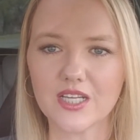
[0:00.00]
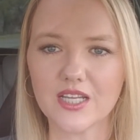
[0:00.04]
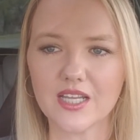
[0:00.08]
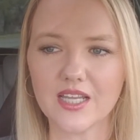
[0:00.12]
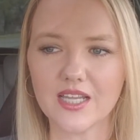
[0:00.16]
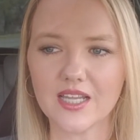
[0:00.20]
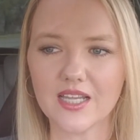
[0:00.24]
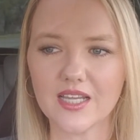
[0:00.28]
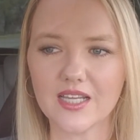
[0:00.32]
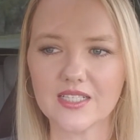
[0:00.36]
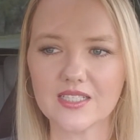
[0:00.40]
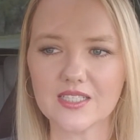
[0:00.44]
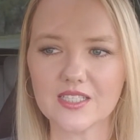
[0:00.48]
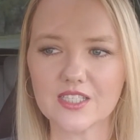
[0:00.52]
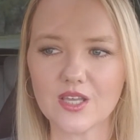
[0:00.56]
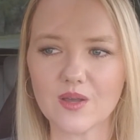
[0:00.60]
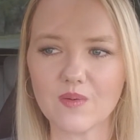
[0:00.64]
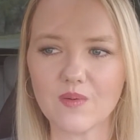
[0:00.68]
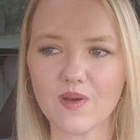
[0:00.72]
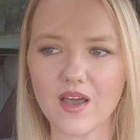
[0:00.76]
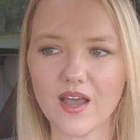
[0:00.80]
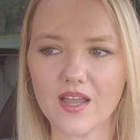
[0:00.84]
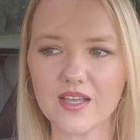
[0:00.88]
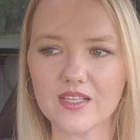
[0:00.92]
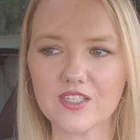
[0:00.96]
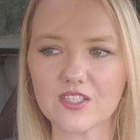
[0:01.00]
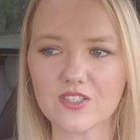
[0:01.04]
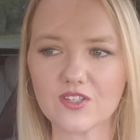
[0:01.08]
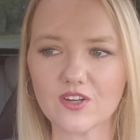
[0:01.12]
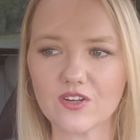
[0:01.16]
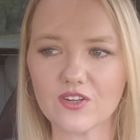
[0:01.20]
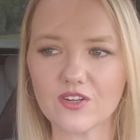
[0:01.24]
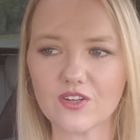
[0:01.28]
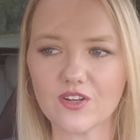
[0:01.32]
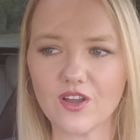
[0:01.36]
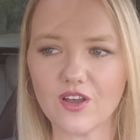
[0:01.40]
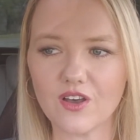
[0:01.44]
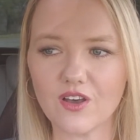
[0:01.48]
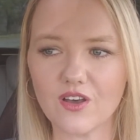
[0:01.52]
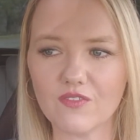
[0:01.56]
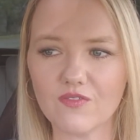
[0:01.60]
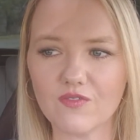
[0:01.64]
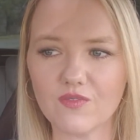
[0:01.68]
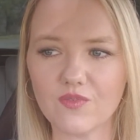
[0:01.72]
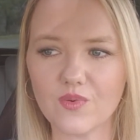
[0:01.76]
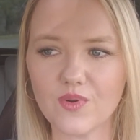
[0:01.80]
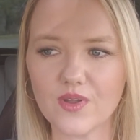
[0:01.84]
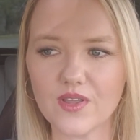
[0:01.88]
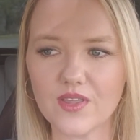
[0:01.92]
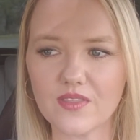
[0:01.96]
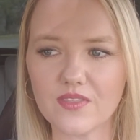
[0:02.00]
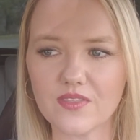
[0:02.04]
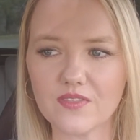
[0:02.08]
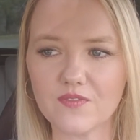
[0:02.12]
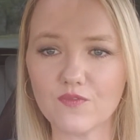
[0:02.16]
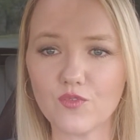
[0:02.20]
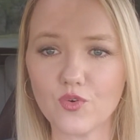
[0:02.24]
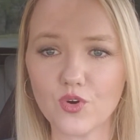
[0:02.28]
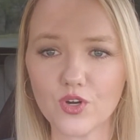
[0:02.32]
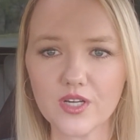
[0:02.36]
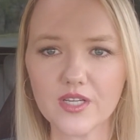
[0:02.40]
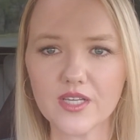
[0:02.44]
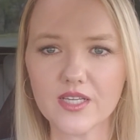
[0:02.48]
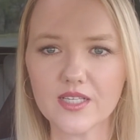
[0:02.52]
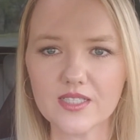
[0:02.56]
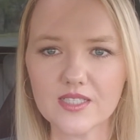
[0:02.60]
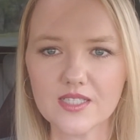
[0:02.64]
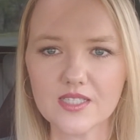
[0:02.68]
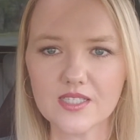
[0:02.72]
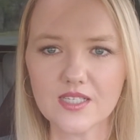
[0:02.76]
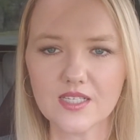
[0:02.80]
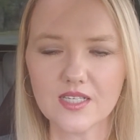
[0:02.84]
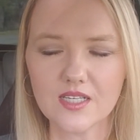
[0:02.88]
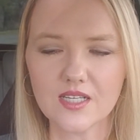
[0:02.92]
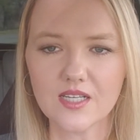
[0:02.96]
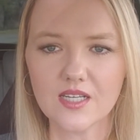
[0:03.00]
And so I started off with 4 kids,